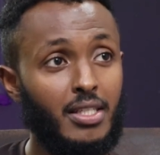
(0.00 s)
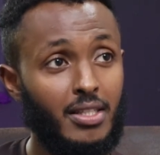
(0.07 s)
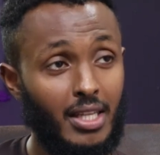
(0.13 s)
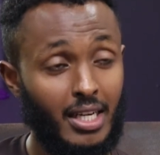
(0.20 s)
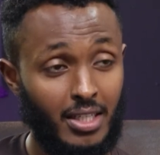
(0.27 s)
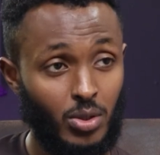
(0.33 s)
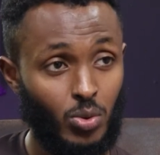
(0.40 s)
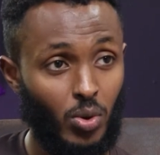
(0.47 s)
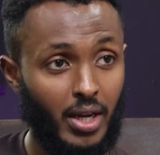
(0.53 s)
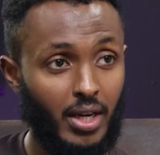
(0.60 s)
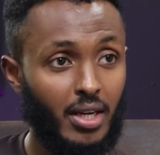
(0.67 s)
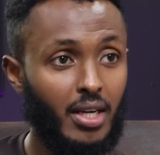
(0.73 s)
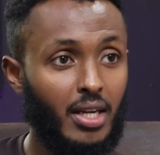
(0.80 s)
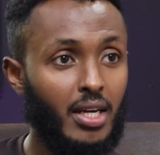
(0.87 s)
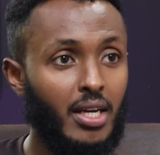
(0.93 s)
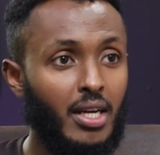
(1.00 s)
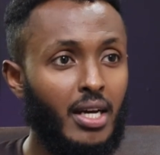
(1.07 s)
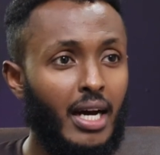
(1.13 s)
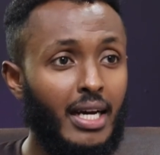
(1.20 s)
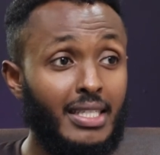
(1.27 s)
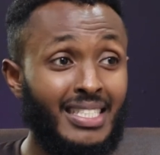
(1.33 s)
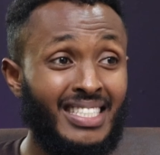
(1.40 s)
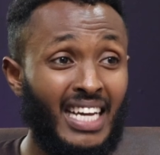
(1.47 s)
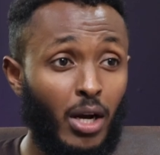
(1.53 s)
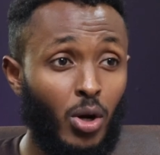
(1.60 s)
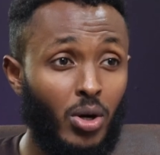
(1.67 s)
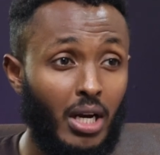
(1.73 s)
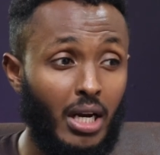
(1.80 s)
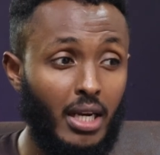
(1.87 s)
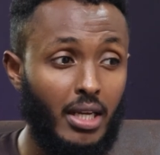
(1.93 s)
That is one. And
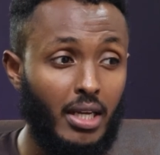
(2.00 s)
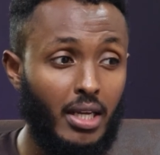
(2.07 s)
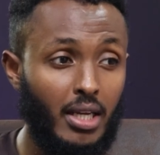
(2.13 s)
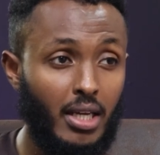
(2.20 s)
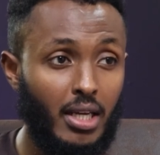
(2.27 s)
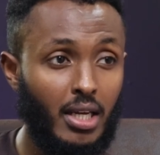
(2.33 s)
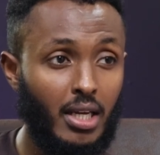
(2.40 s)
secondly,